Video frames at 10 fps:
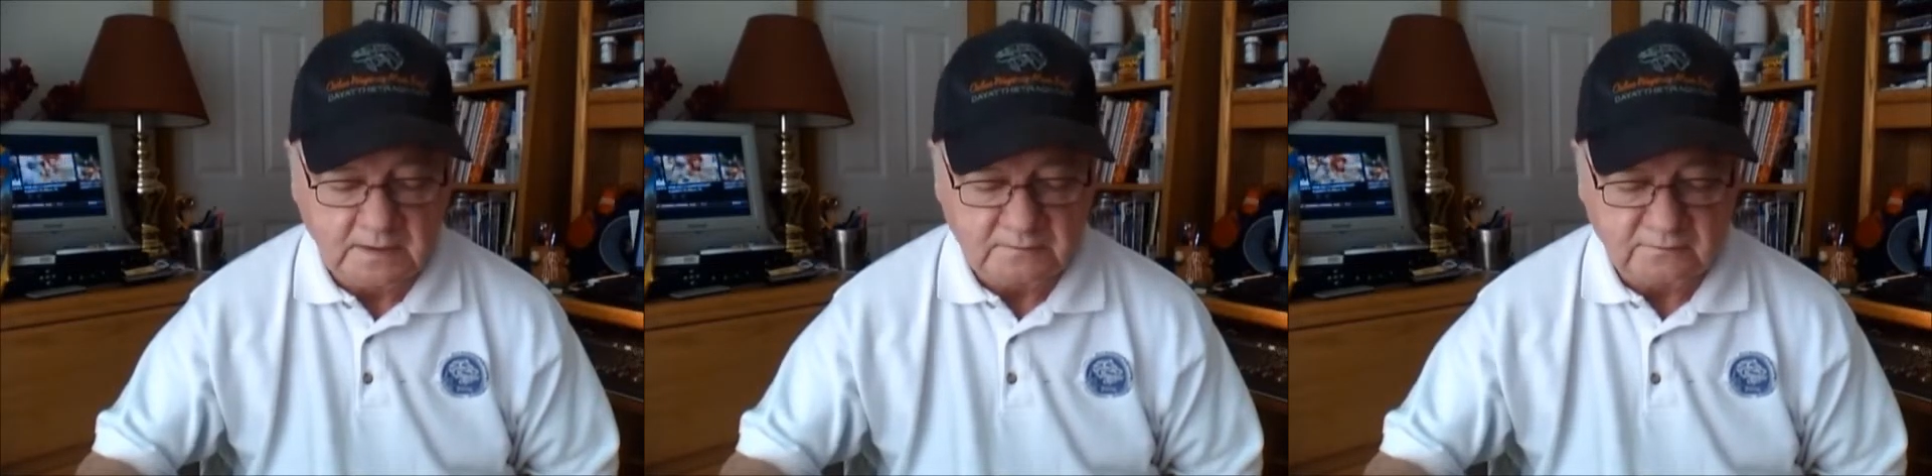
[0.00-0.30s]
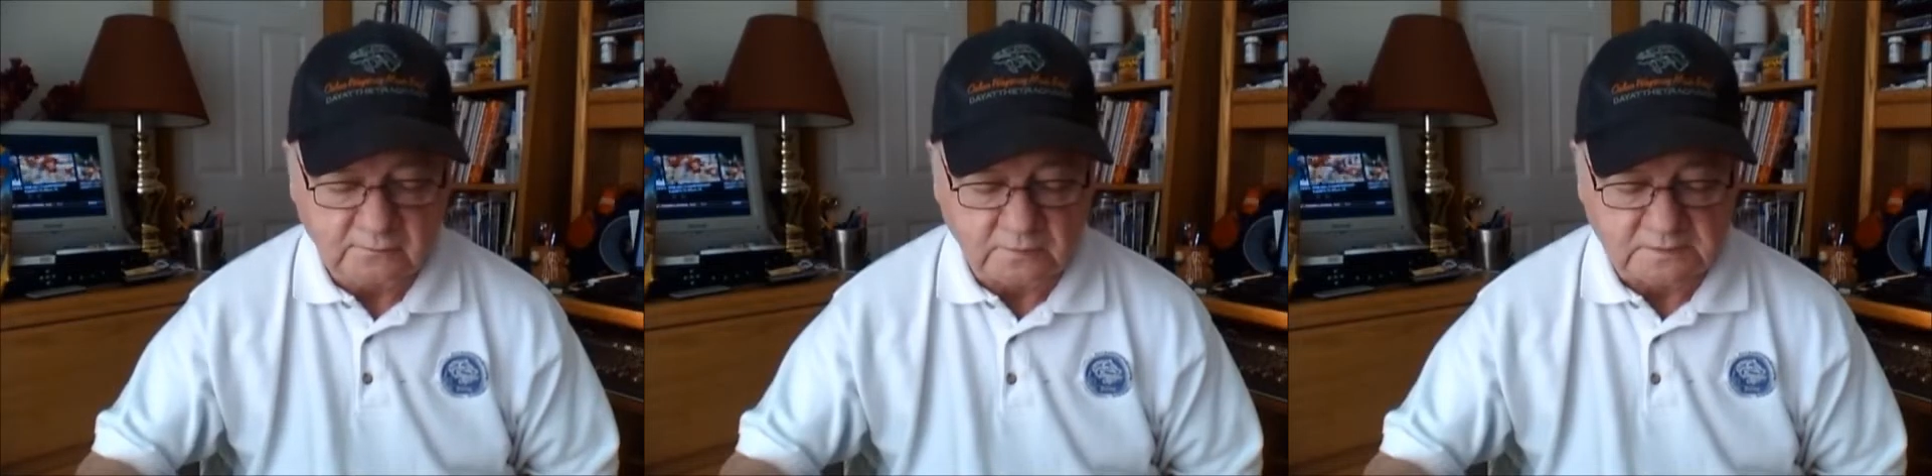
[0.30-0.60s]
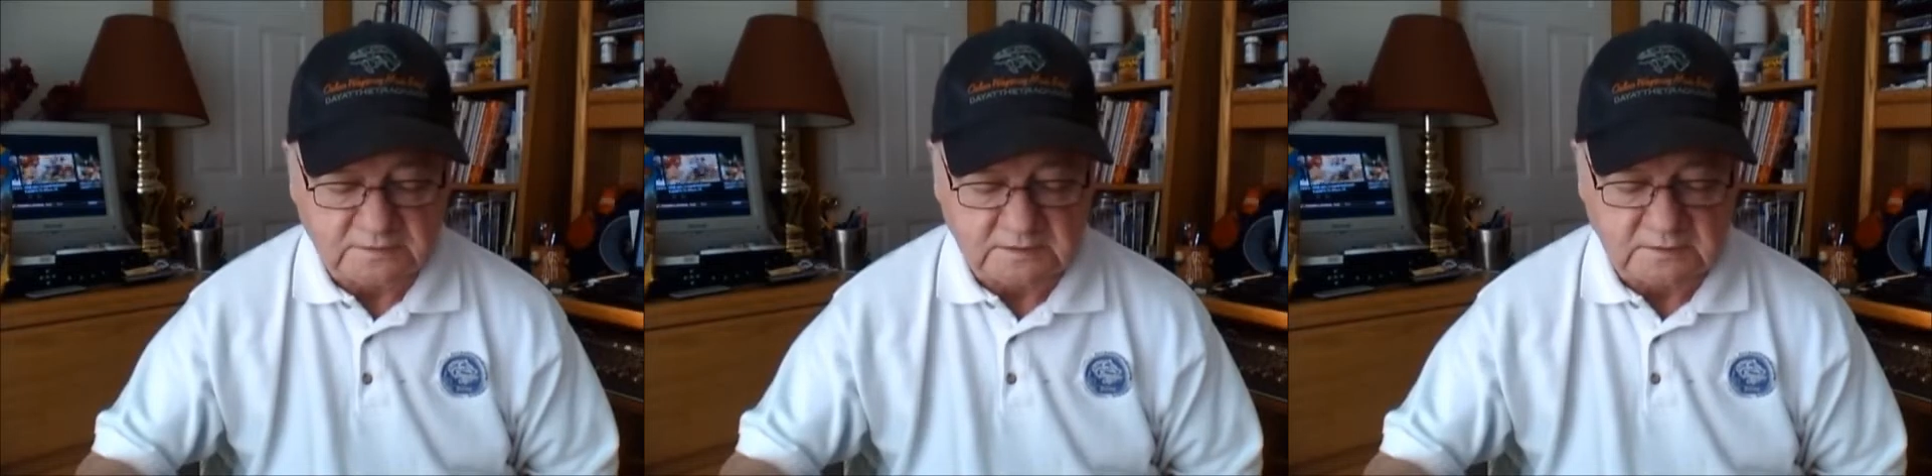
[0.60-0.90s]

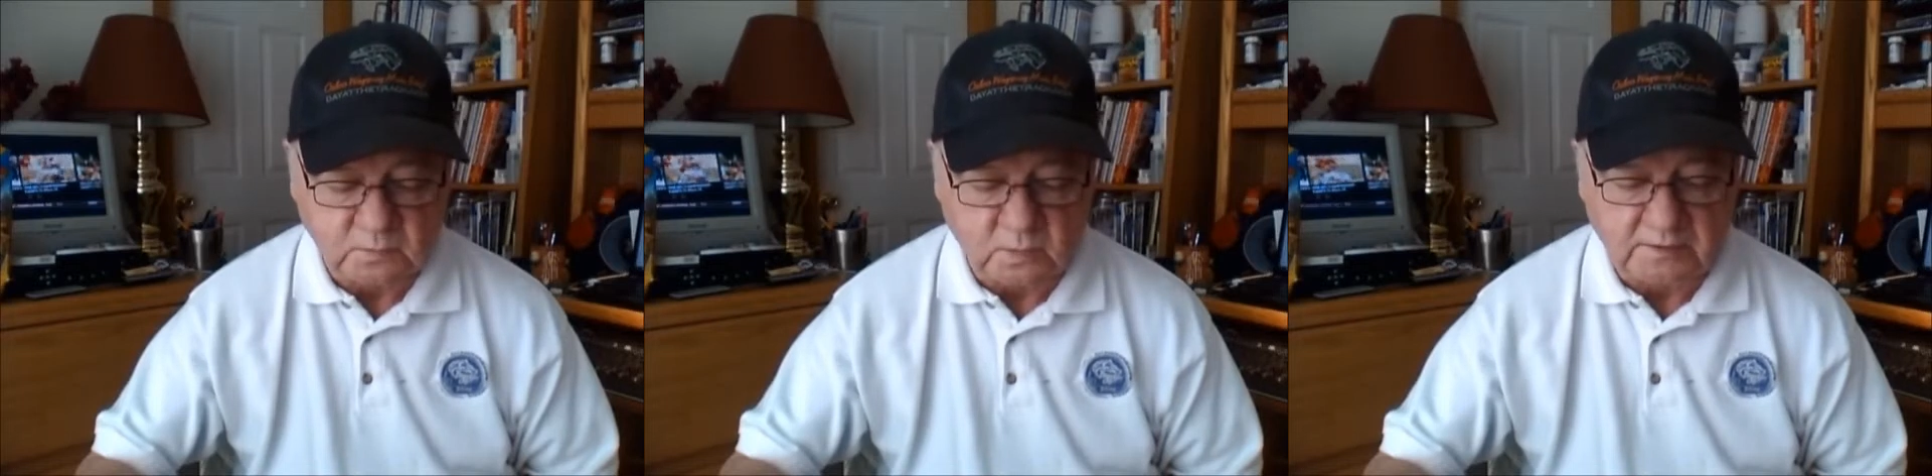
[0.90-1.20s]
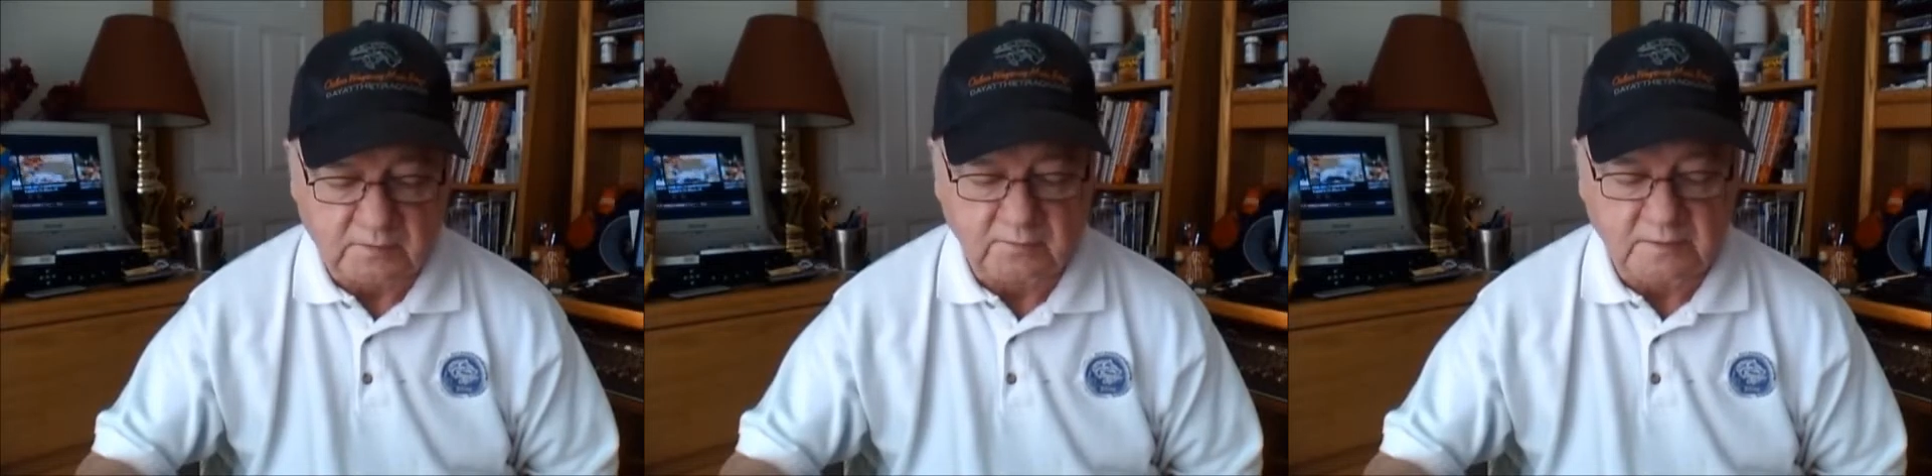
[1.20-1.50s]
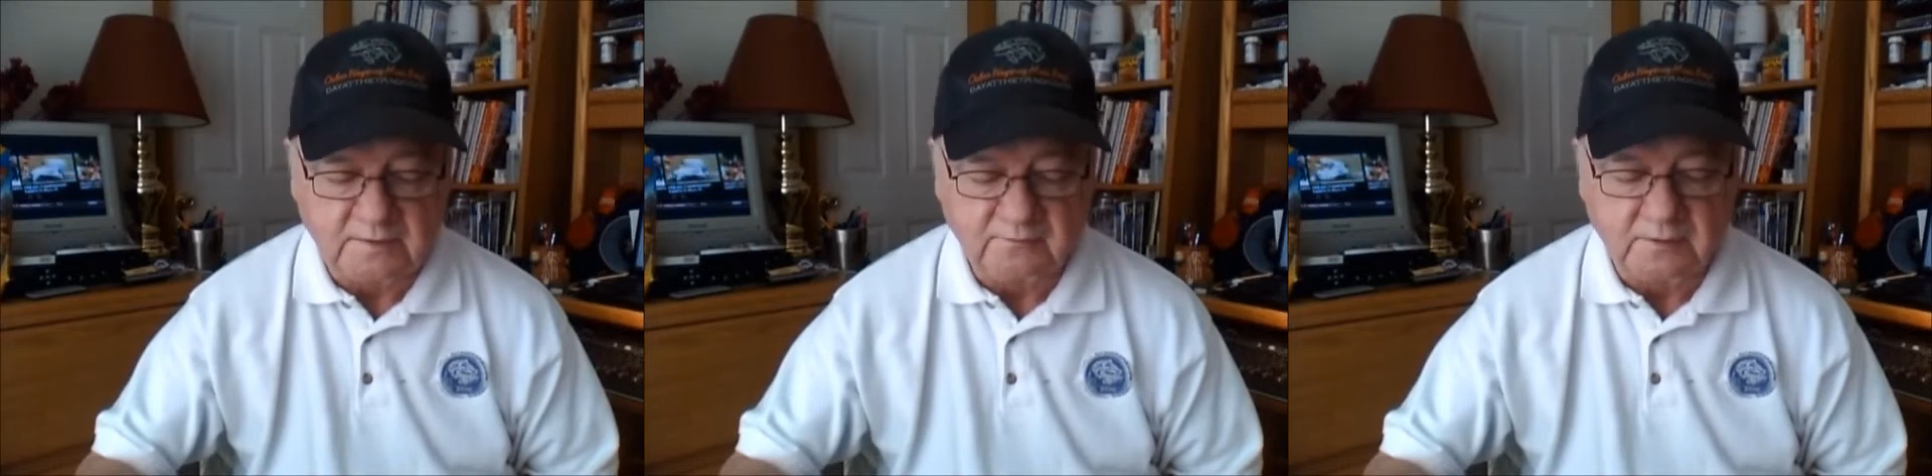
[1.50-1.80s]

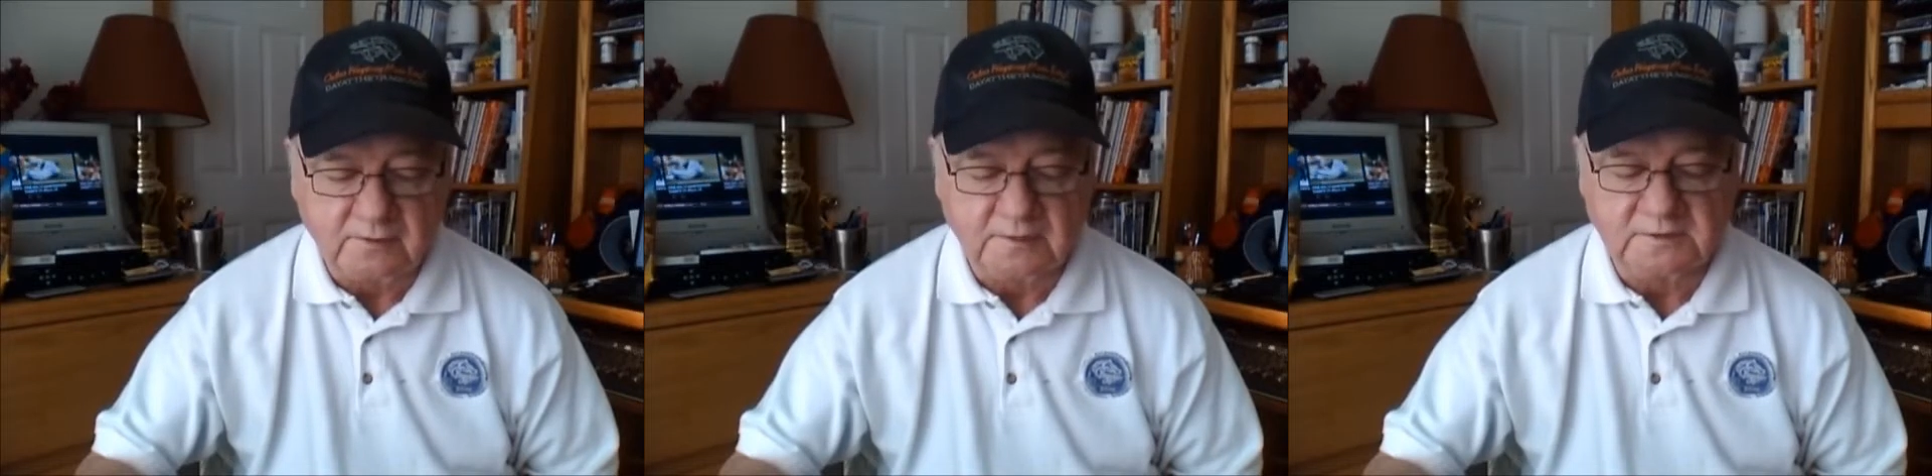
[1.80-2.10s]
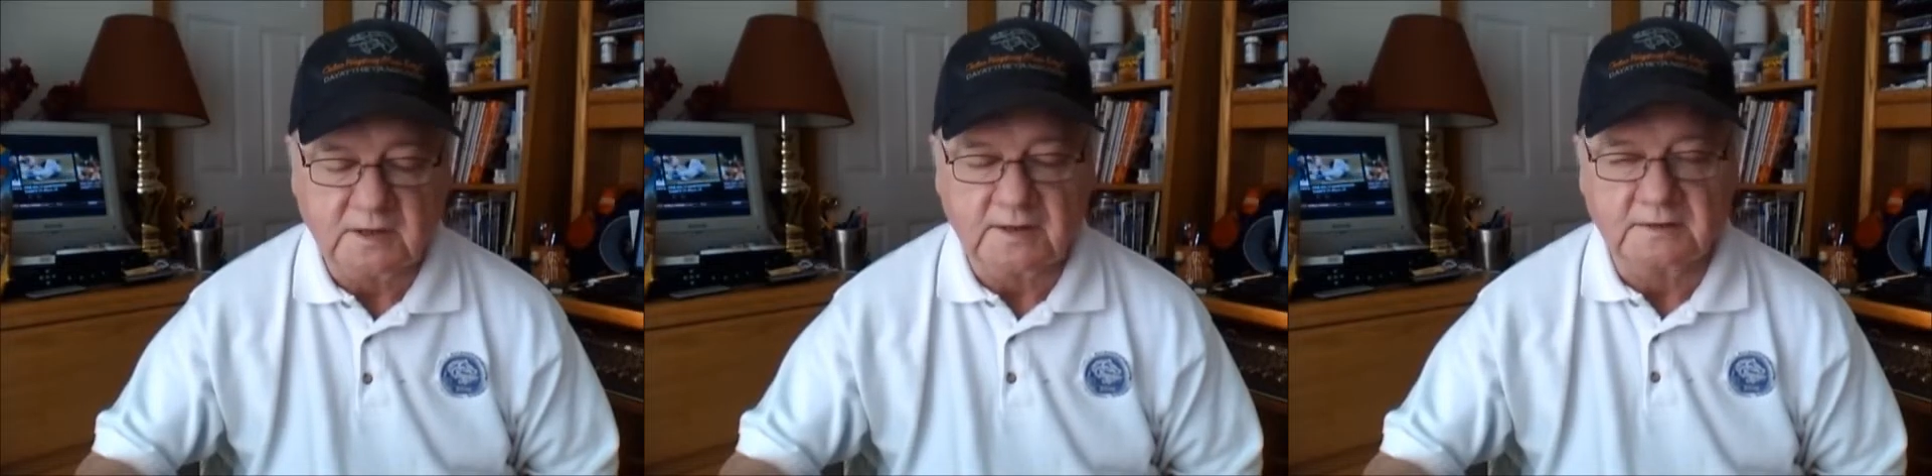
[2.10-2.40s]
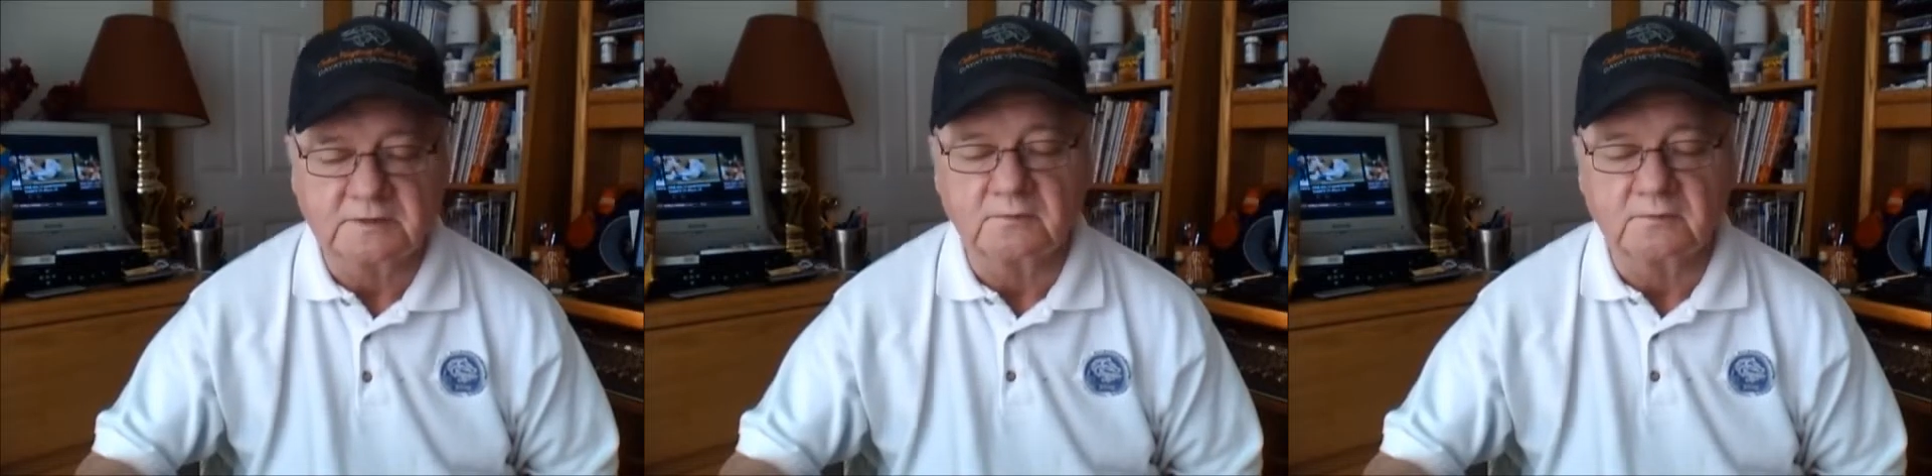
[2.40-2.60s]
4613 for your exotics in